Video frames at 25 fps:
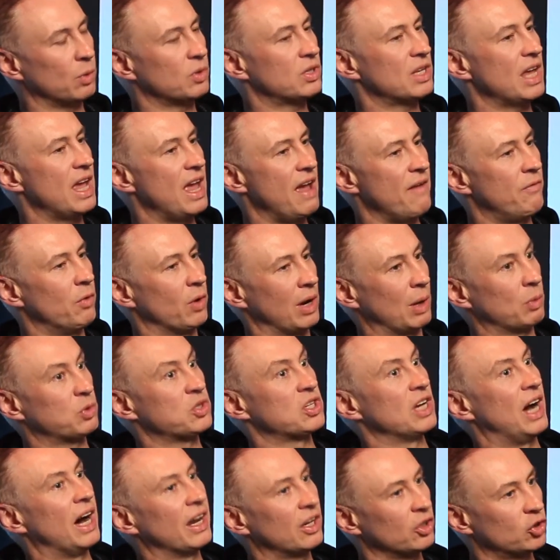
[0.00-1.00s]
everyone
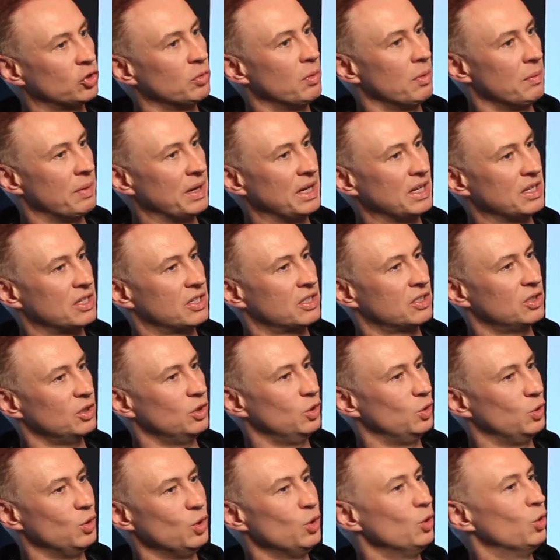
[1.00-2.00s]
outside of drum and bass
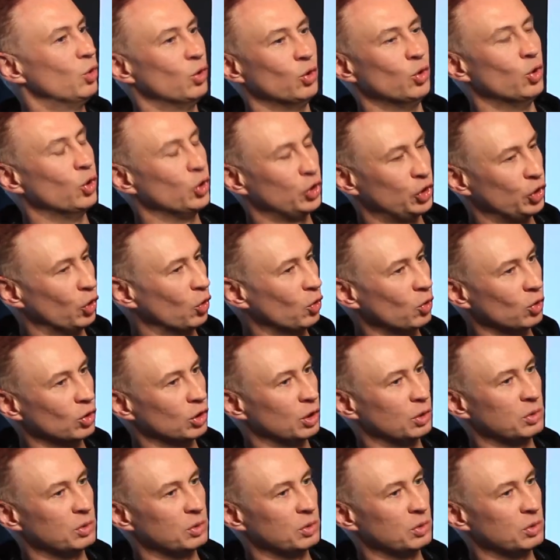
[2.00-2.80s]
or jungle who